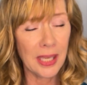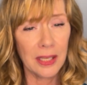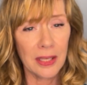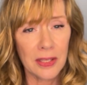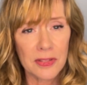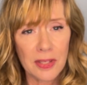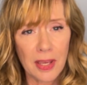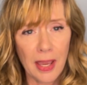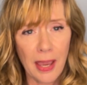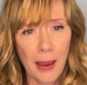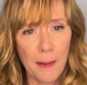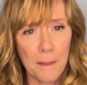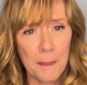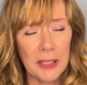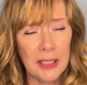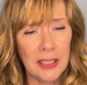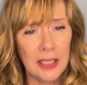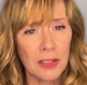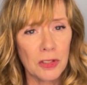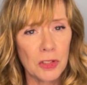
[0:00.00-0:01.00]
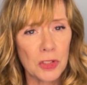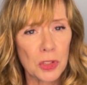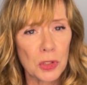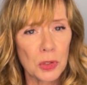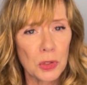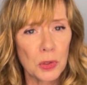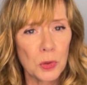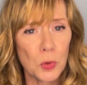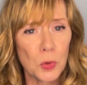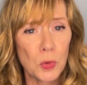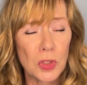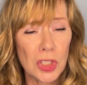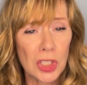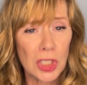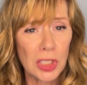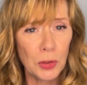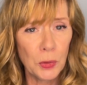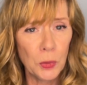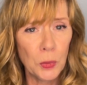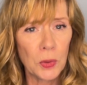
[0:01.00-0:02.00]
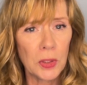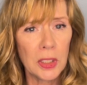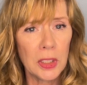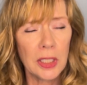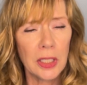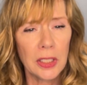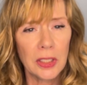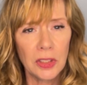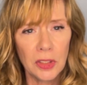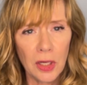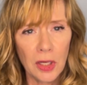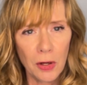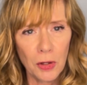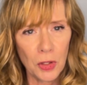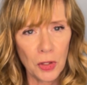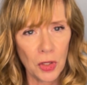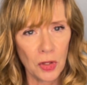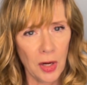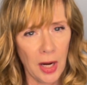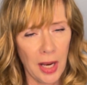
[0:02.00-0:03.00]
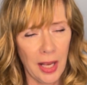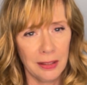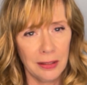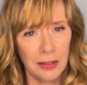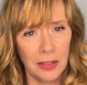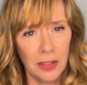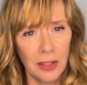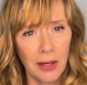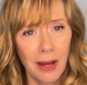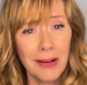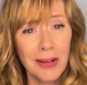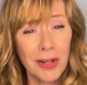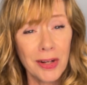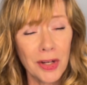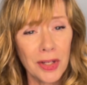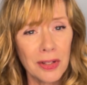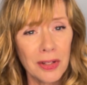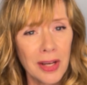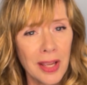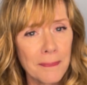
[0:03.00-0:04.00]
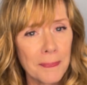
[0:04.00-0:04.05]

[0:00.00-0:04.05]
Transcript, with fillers: It's happening to children younger and younger.